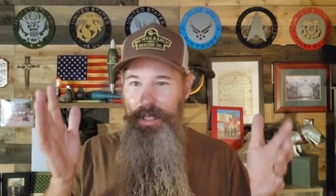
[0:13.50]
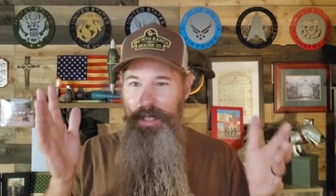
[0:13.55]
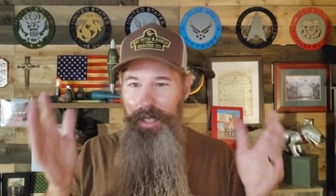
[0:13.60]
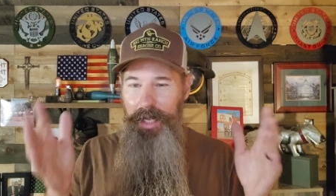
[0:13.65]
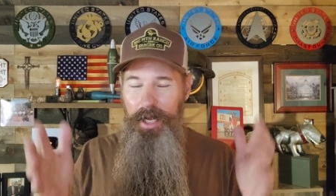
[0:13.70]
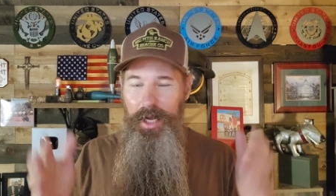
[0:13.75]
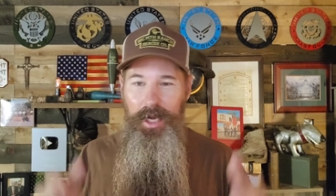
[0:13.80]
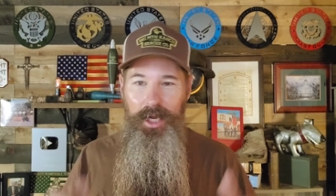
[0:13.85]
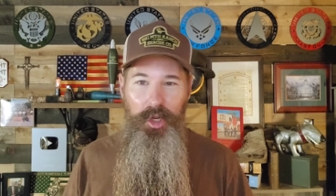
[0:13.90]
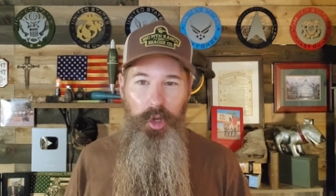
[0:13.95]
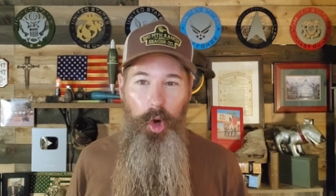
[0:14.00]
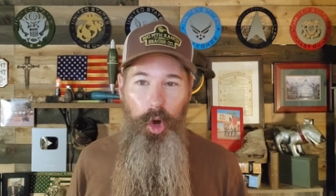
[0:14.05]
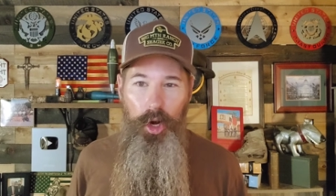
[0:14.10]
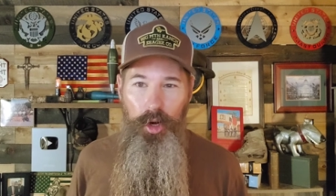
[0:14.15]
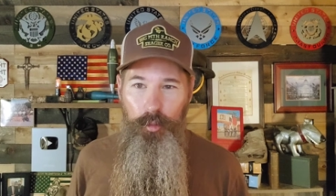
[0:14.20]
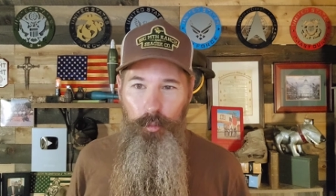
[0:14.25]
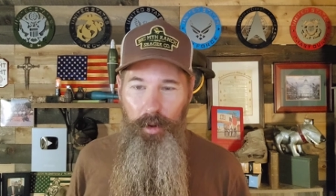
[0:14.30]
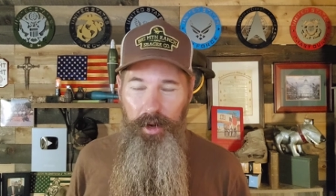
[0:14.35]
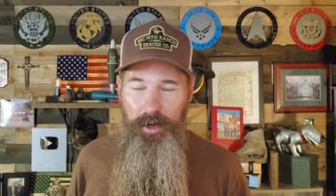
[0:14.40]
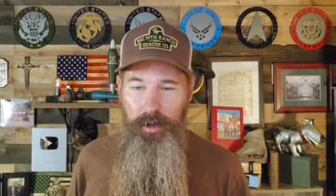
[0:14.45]
uh,
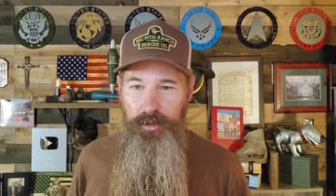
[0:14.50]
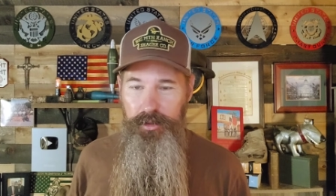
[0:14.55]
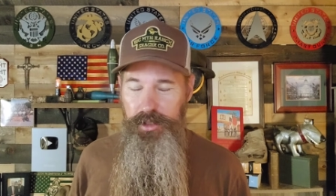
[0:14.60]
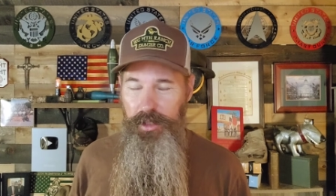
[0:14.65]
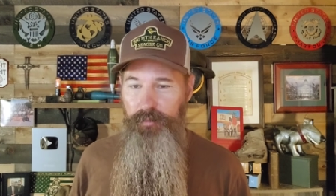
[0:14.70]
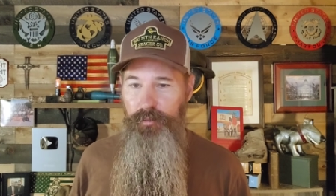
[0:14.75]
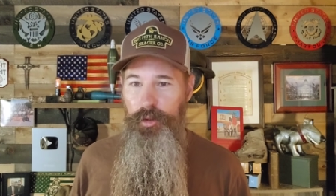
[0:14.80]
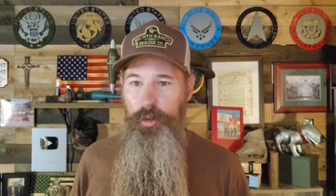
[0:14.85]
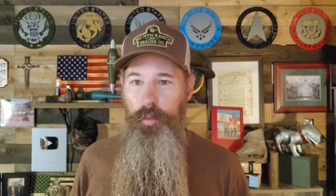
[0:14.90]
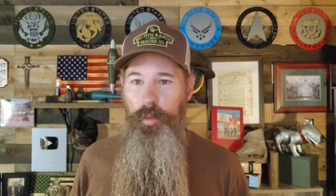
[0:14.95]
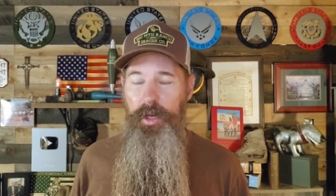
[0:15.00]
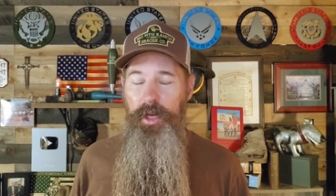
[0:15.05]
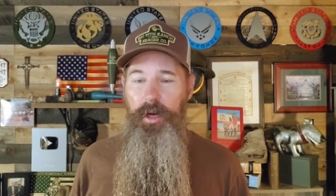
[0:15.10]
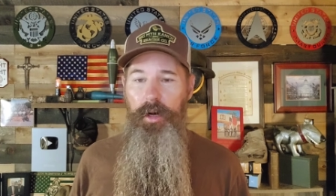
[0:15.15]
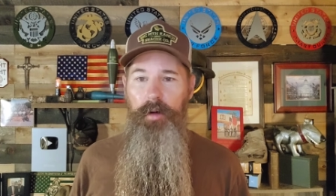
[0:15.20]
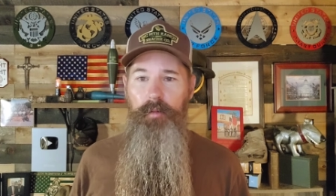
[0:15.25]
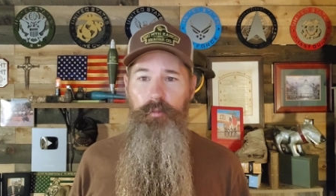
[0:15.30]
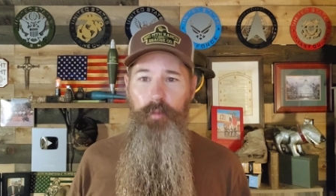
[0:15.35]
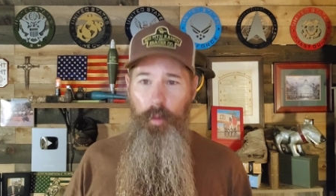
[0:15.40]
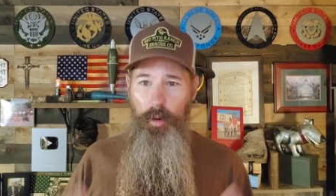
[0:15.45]
guardrails, if you
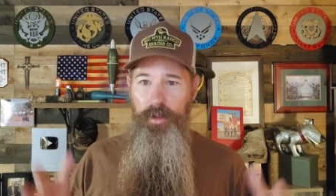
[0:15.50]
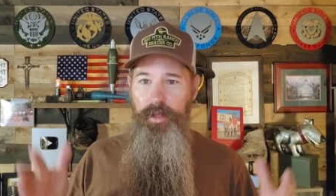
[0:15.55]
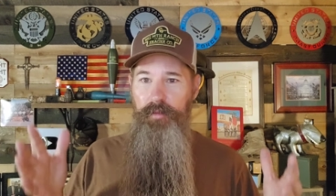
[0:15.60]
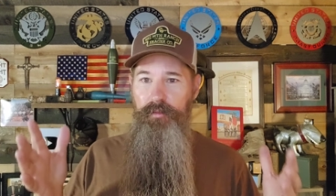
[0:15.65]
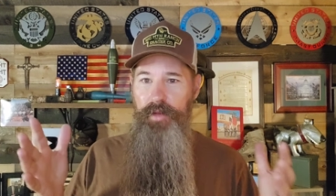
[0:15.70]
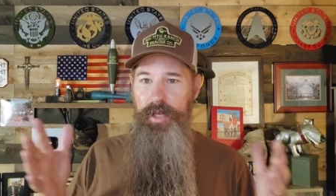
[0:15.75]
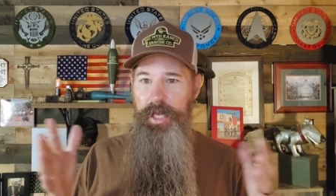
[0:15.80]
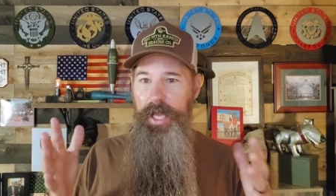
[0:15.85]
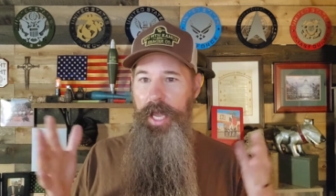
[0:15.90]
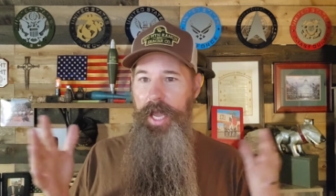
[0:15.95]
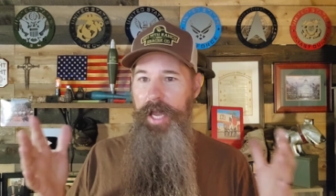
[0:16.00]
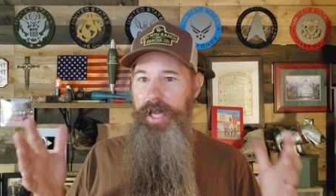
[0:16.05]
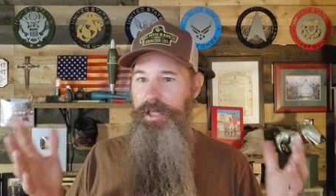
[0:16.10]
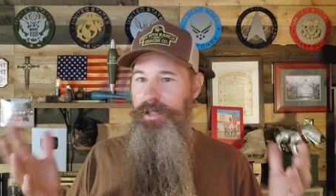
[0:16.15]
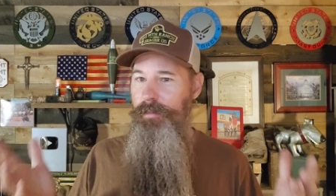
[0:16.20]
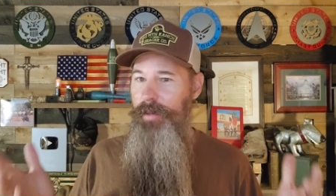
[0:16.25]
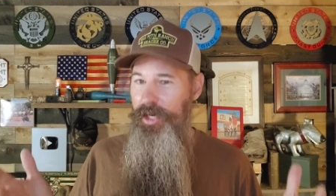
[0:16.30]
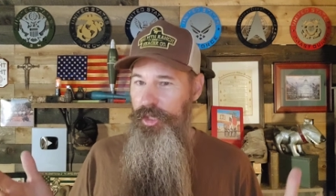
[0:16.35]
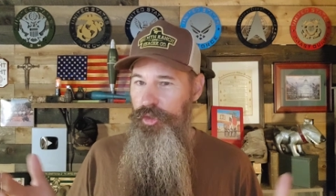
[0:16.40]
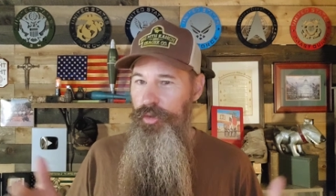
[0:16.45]
will, for the VA
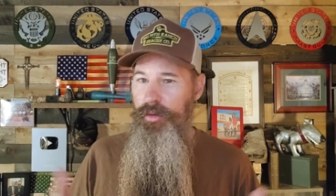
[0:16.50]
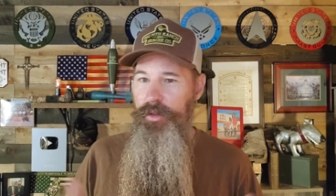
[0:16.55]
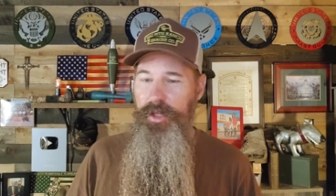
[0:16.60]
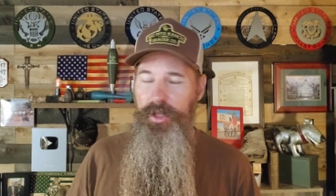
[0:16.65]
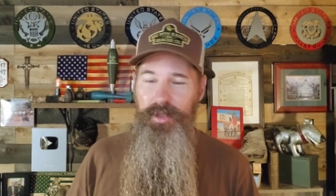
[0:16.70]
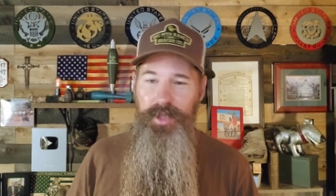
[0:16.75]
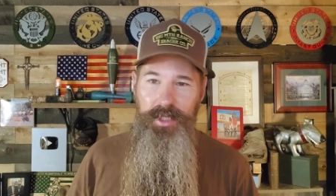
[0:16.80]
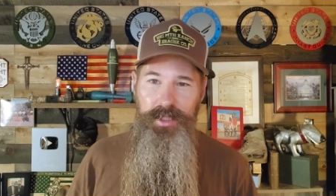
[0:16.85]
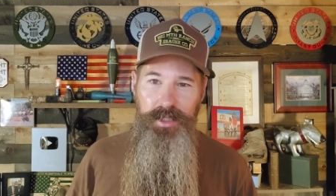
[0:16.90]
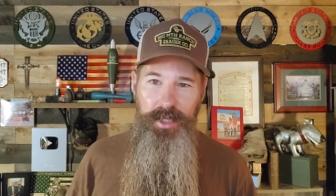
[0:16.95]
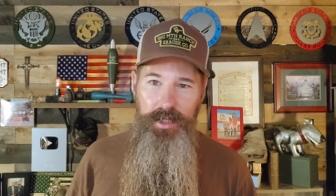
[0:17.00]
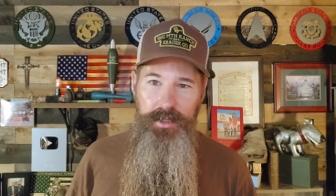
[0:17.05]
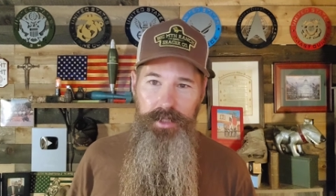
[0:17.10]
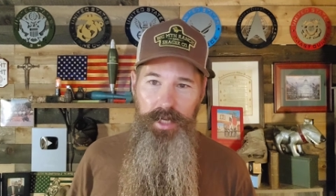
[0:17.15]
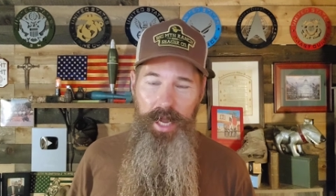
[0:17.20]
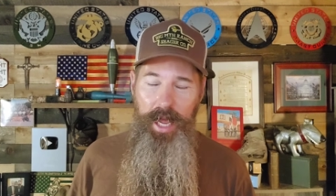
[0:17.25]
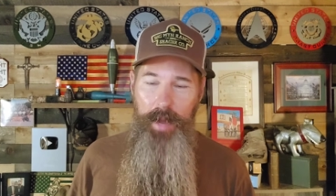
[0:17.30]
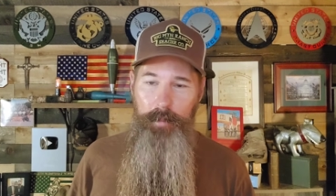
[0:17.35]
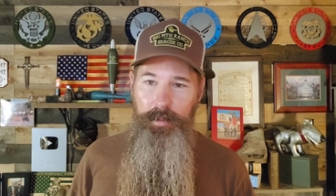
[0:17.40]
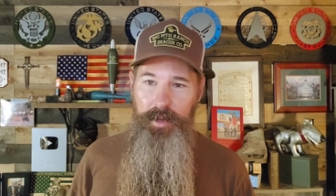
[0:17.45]
to make sure that this
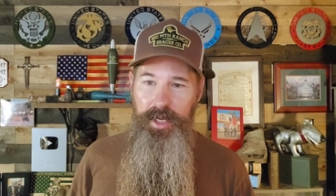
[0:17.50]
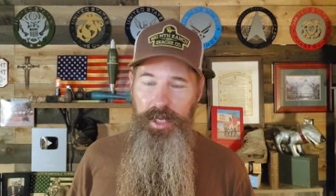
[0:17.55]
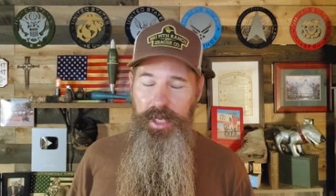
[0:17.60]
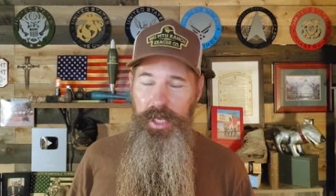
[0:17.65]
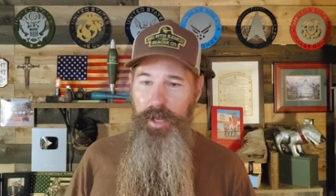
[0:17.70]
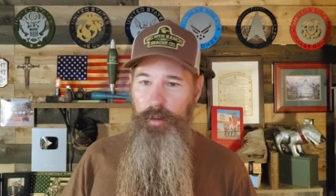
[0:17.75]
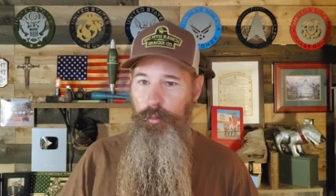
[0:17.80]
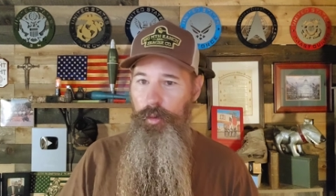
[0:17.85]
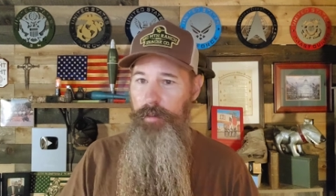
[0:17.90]
doesn't happen again.